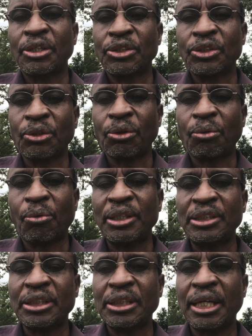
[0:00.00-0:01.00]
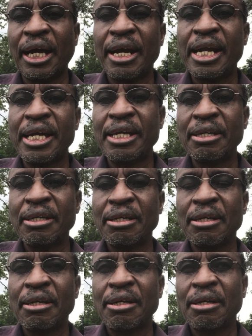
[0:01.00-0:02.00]
So once in a day,
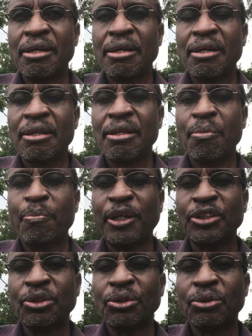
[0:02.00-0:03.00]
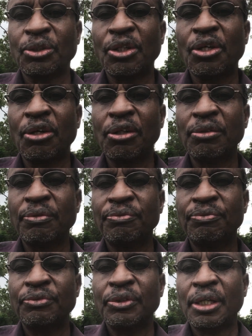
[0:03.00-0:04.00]
the person would go,
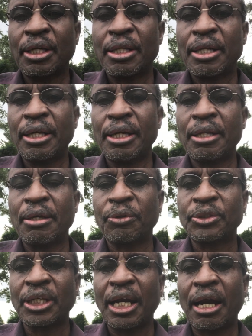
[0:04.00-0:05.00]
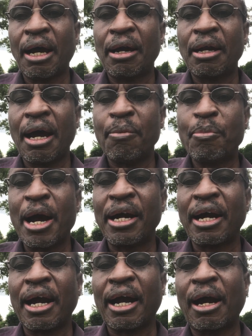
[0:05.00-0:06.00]
there was a
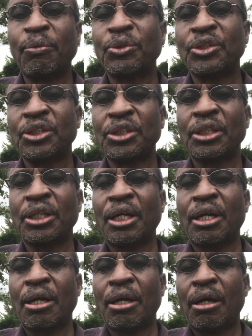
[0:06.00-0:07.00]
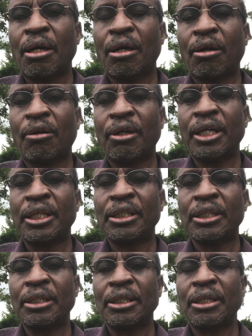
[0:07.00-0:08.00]
bank account or
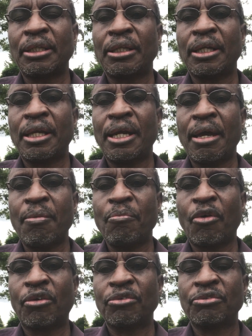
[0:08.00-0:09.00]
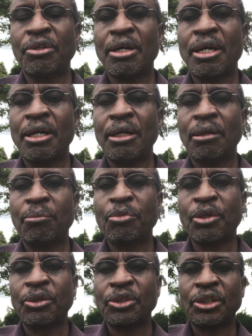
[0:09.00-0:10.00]
in the name of,
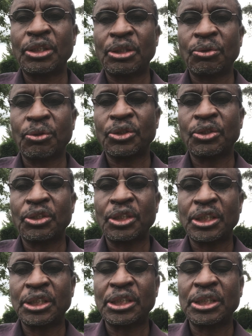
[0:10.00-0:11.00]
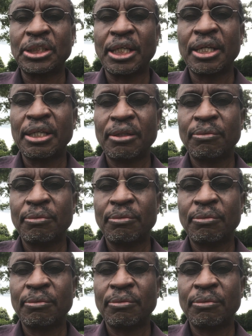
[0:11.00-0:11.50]
because it was not registered,